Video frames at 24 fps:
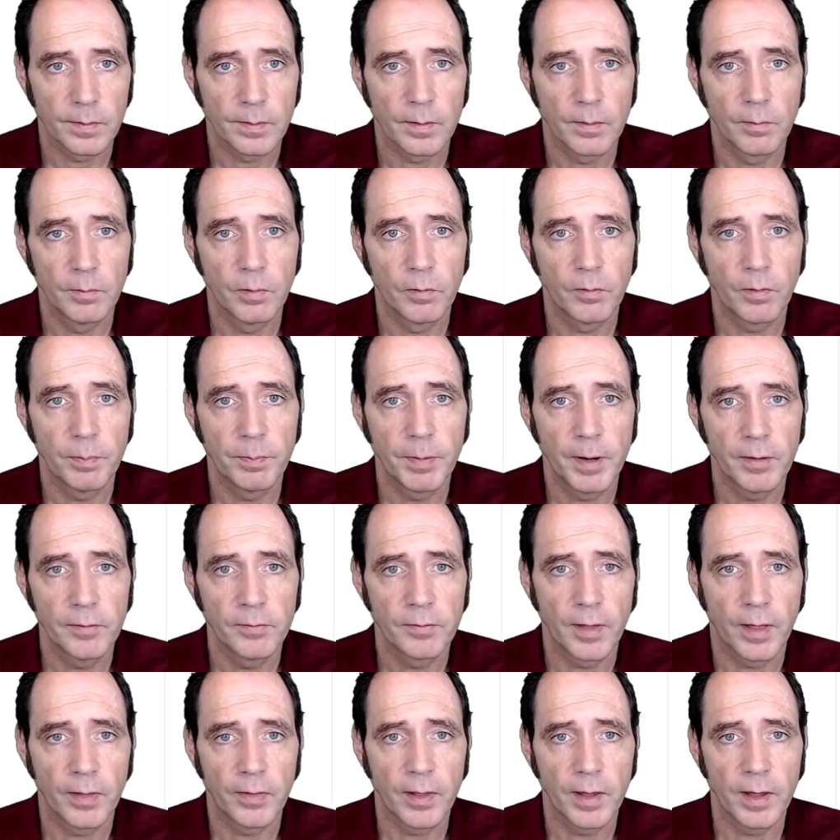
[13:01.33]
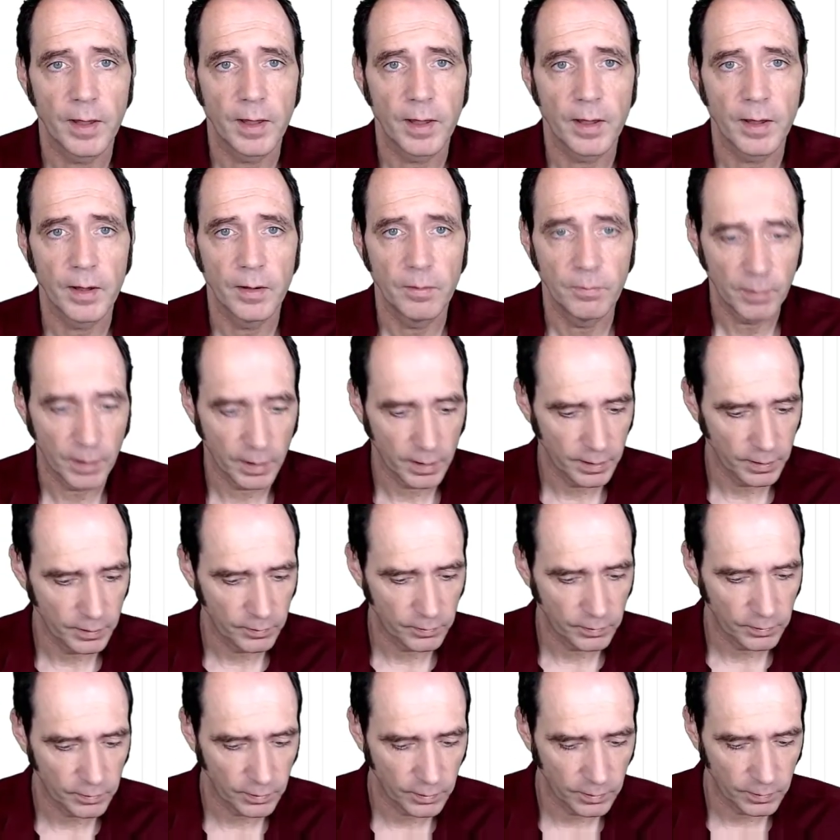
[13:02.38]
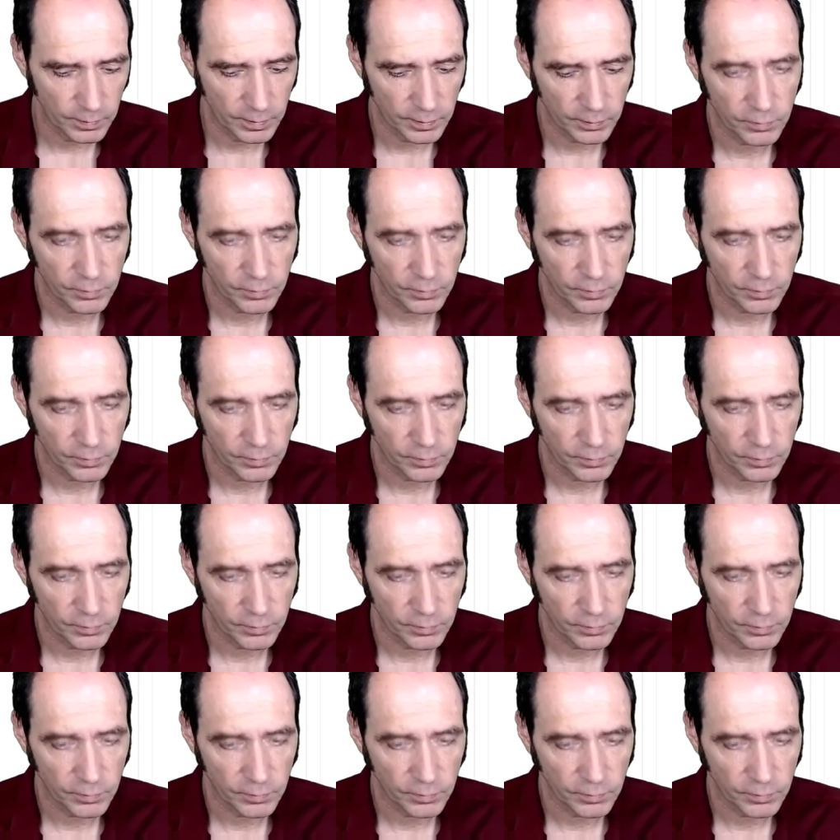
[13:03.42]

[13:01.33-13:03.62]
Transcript: We'll replace that there, and what I need to do is